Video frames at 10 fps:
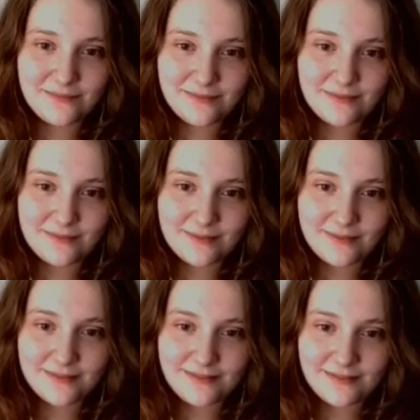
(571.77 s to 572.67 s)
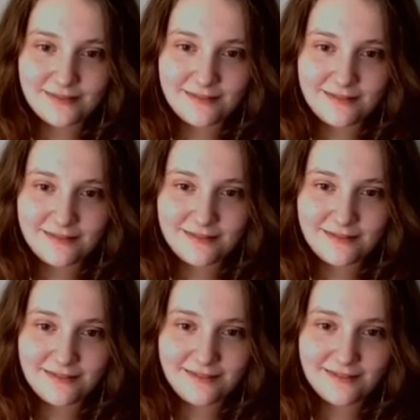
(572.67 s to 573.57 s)

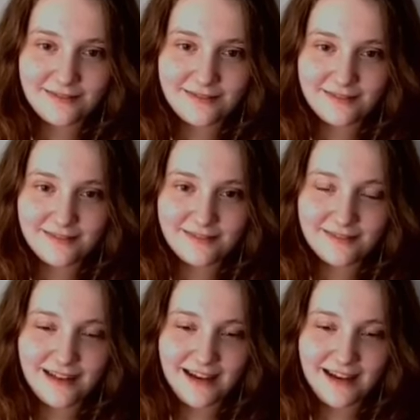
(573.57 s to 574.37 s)
Nobody speaks.